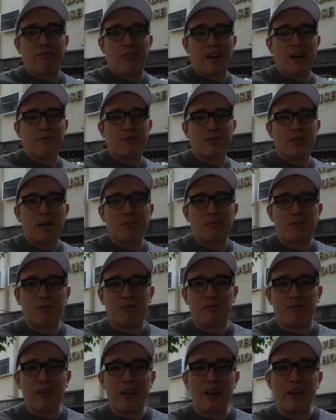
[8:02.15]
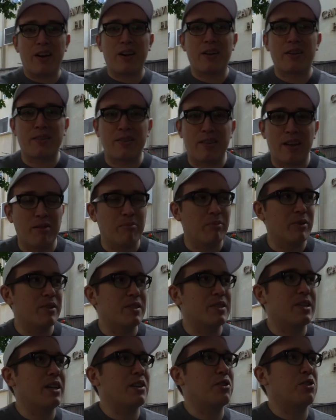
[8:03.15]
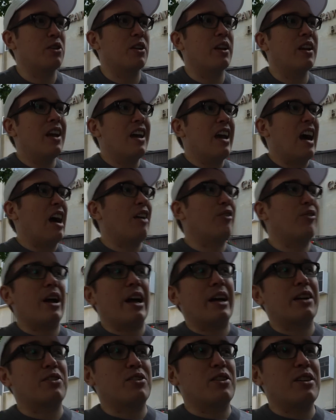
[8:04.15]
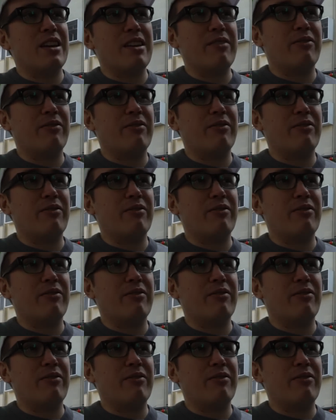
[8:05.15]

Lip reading: 5 stops of VR stabilization, I don't actually